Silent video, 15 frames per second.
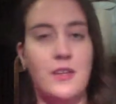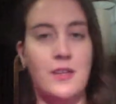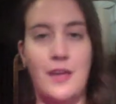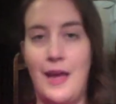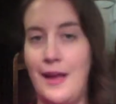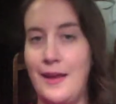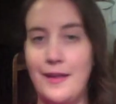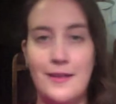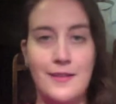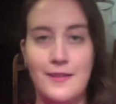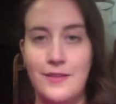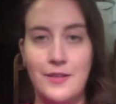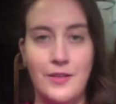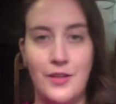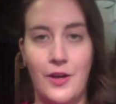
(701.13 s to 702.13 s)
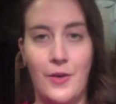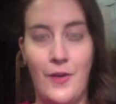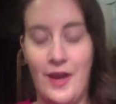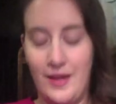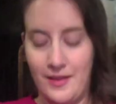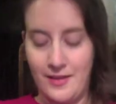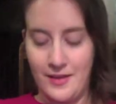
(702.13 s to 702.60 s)

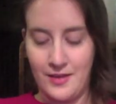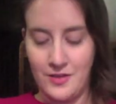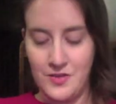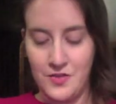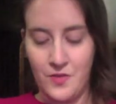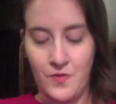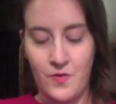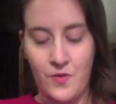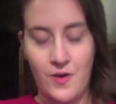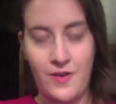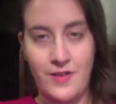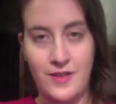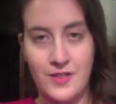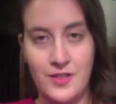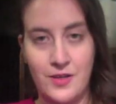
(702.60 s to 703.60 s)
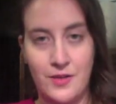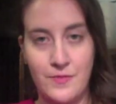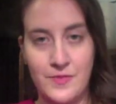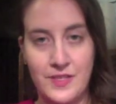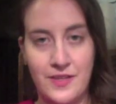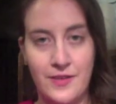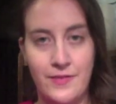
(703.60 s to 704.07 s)
anything so forth in
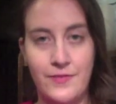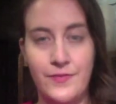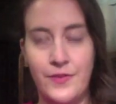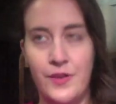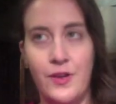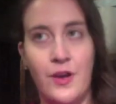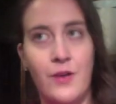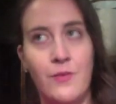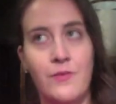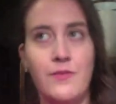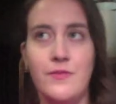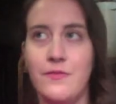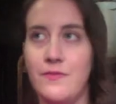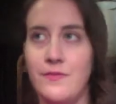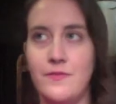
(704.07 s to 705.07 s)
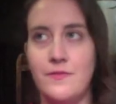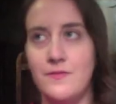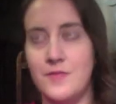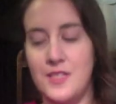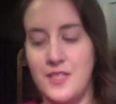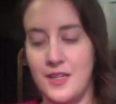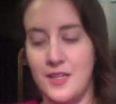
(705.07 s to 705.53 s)
terms of,
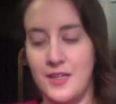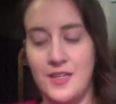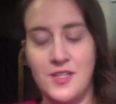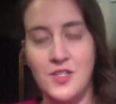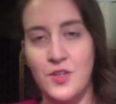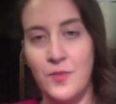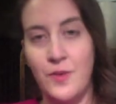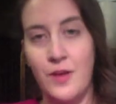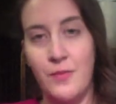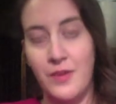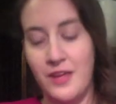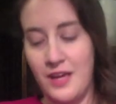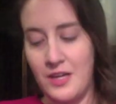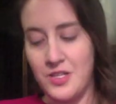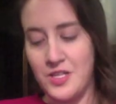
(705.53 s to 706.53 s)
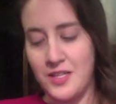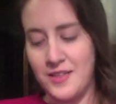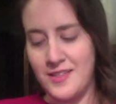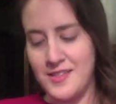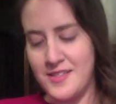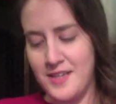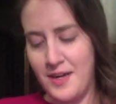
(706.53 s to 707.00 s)
sickness you may be catching
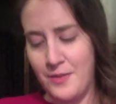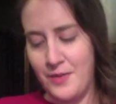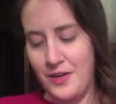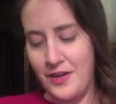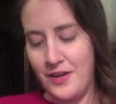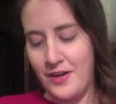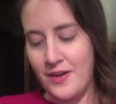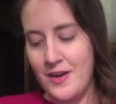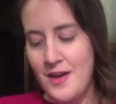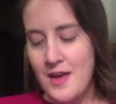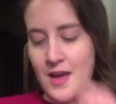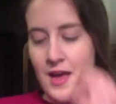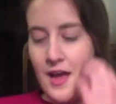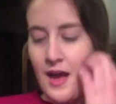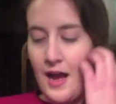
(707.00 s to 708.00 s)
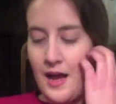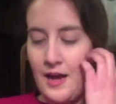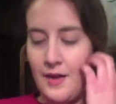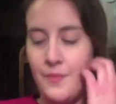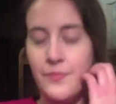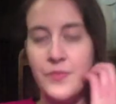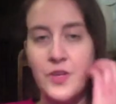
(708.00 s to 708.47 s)
this time of year,
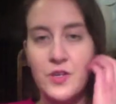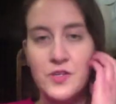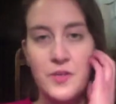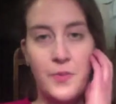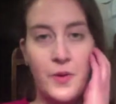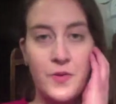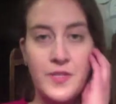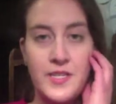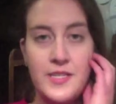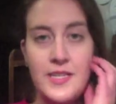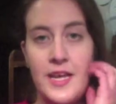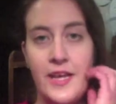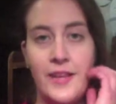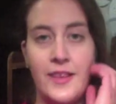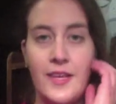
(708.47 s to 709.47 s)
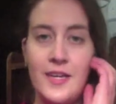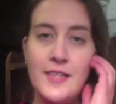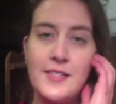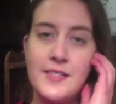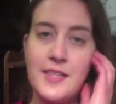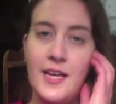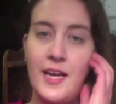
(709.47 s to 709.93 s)
you're supposed to take
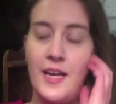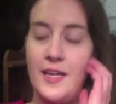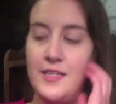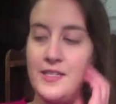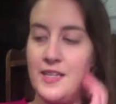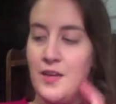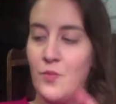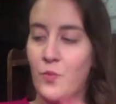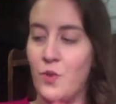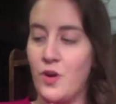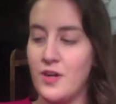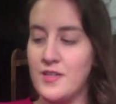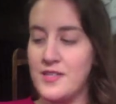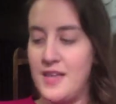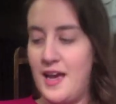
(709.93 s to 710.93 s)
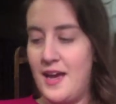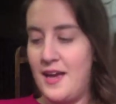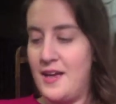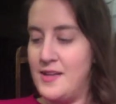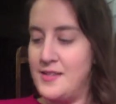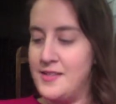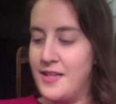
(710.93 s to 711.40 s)
this, and it works
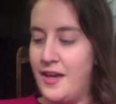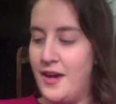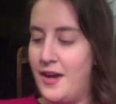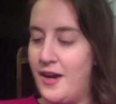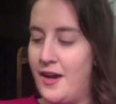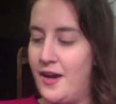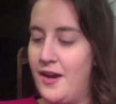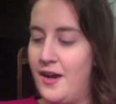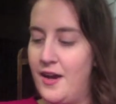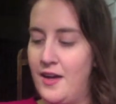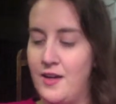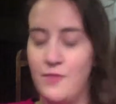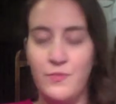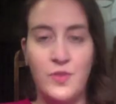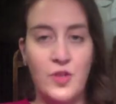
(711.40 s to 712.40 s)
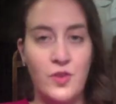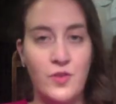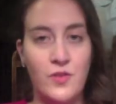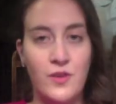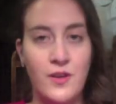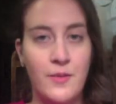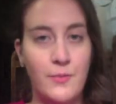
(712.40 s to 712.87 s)
as an
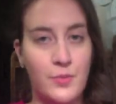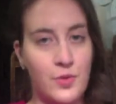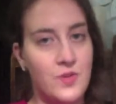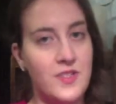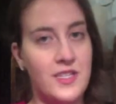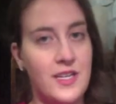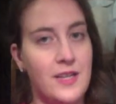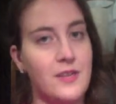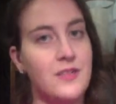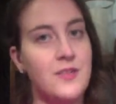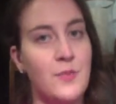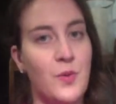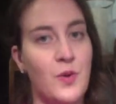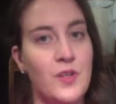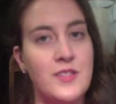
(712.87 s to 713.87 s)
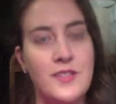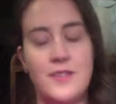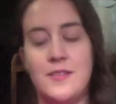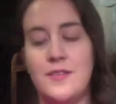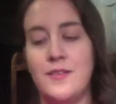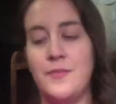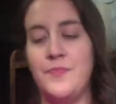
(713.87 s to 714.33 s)
immune boosting support
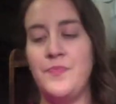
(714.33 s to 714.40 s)
system.